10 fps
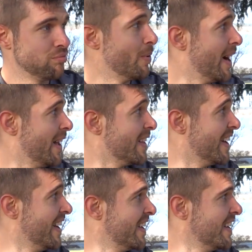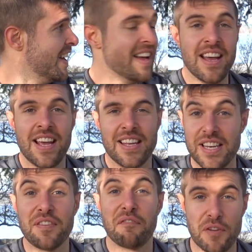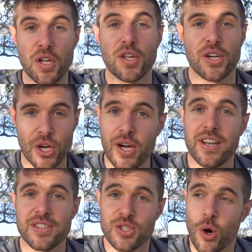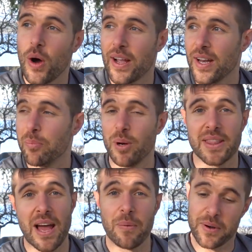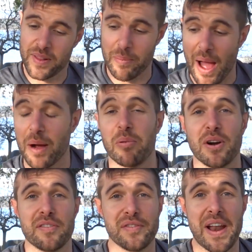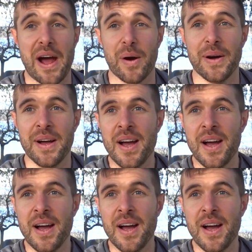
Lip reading: Well, it didn't feel good, so I'm gonna put that one on the back burner for now.